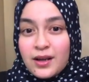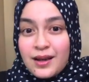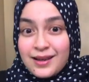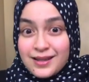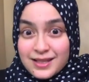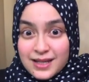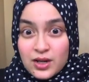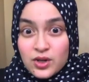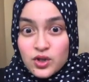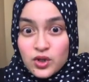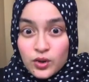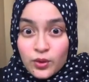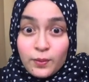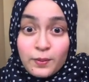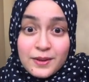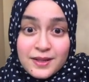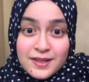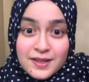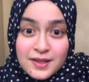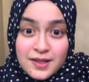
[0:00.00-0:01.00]
essential
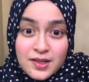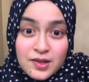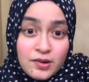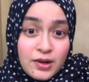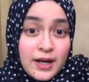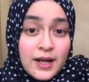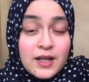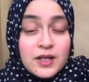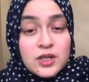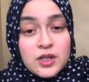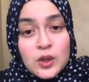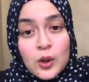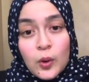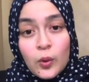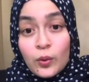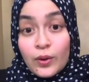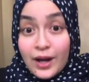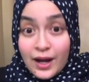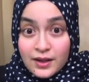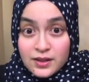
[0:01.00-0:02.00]
business, right? So
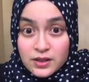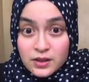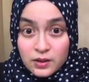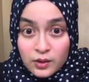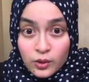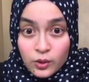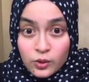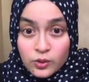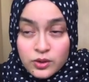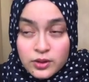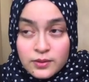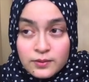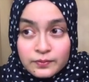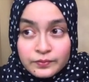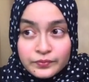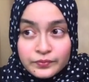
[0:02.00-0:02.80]
we had to close.